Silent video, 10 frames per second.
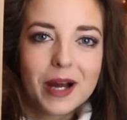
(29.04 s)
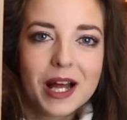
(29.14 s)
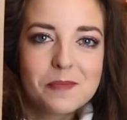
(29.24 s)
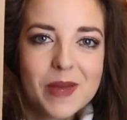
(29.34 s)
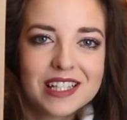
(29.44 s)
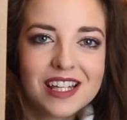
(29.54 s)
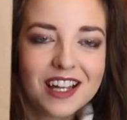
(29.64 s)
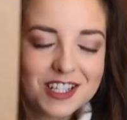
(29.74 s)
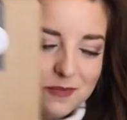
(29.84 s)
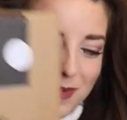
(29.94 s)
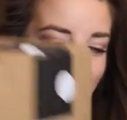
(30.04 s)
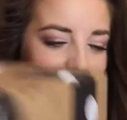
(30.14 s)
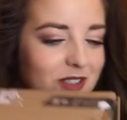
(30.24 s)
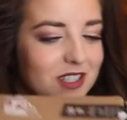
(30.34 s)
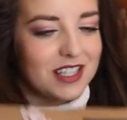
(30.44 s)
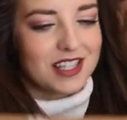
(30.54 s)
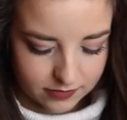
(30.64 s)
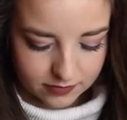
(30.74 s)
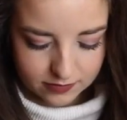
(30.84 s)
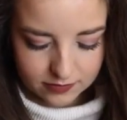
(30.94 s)
my big Lush box.
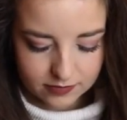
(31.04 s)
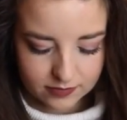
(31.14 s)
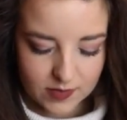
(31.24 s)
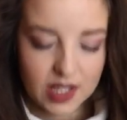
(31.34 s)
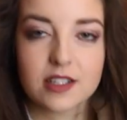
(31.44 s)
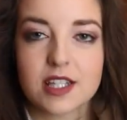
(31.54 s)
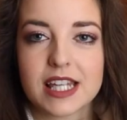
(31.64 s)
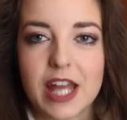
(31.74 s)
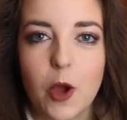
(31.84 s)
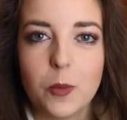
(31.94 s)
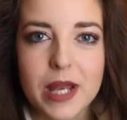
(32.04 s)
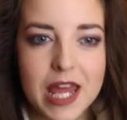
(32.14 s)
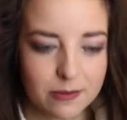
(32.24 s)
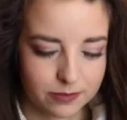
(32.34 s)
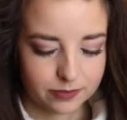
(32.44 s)
just going to open it.